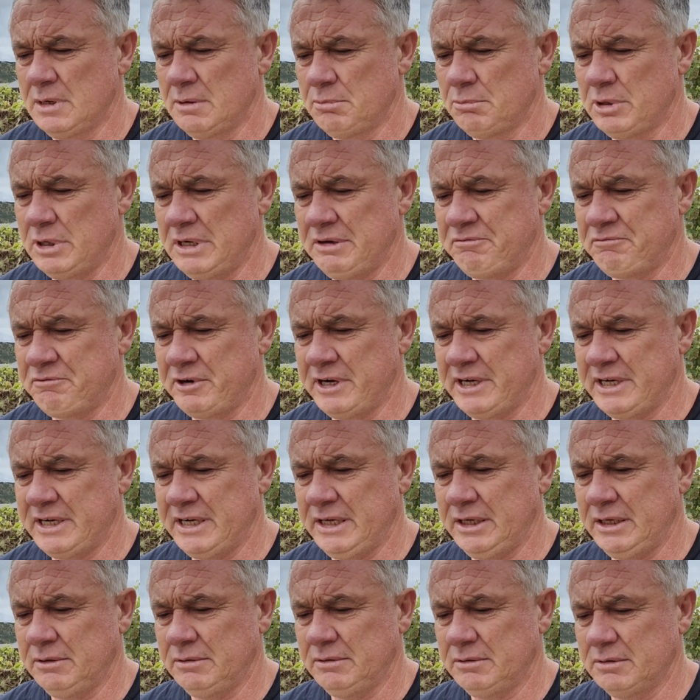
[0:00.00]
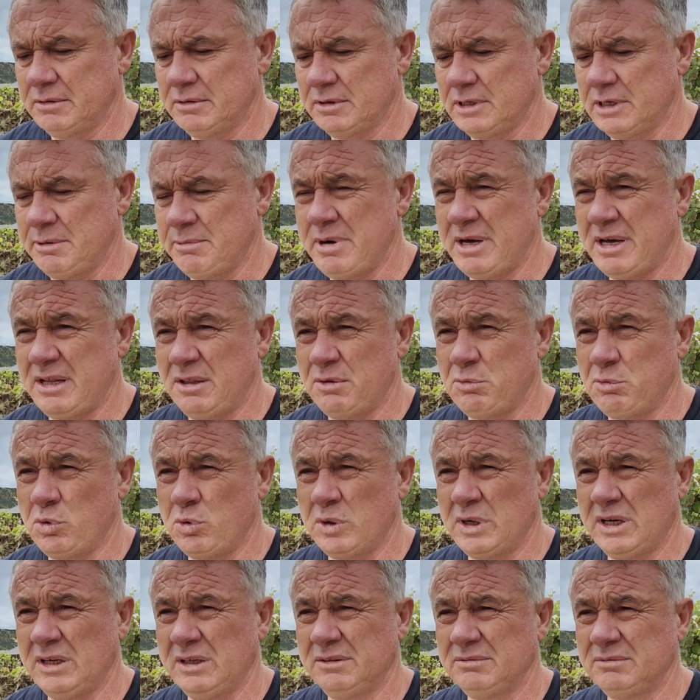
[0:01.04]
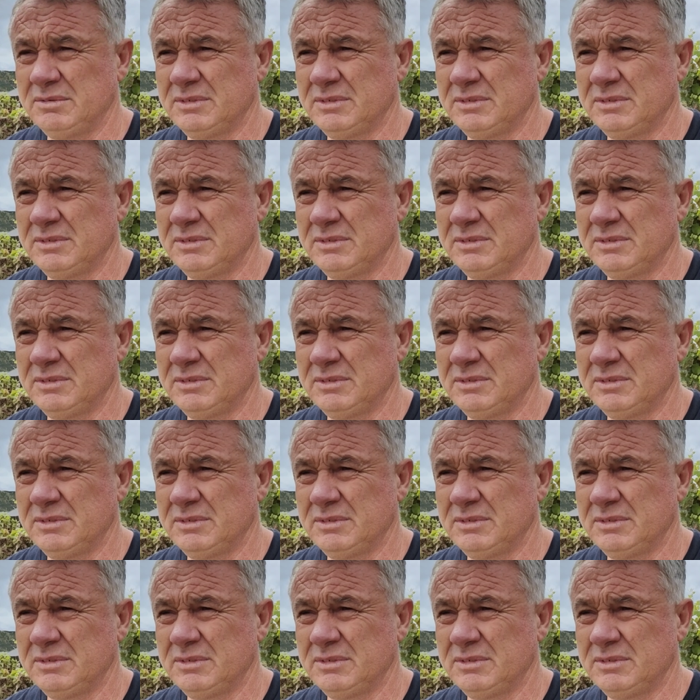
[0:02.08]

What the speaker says: pretty freaky, the amount of the water